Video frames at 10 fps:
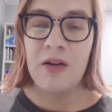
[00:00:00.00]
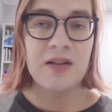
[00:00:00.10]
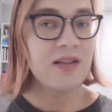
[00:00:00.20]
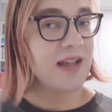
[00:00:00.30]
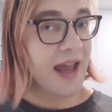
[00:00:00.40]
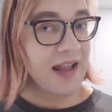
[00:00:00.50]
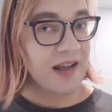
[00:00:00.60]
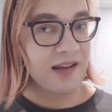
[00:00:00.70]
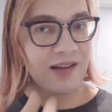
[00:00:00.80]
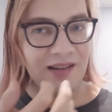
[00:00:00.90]

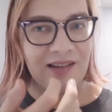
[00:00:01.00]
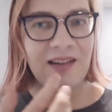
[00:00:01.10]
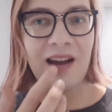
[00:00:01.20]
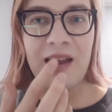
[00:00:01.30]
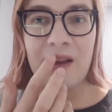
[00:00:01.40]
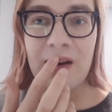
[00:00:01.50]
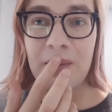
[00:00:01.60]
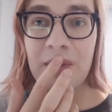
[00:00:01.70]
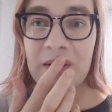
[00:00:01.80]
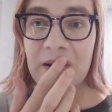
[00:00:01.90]
scaling, and then up
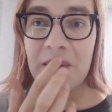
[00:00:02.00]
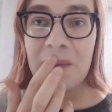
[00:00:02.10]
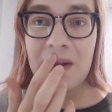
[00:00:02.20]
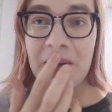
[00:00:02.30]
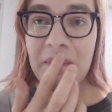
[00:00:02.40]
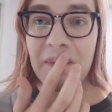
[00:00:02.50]
the top lip.